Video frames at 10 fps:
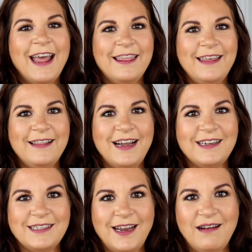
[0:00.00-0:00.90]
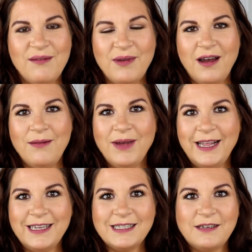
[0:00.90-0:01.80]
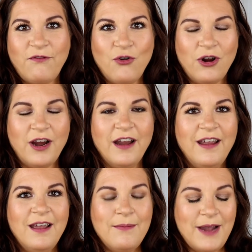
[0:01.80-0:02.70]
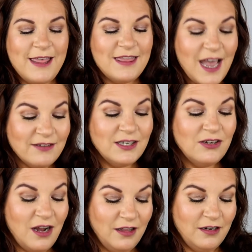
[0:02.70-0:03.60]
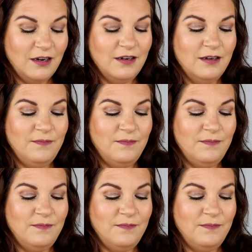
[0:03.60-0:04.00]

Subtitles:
the last item on my list for my $1,000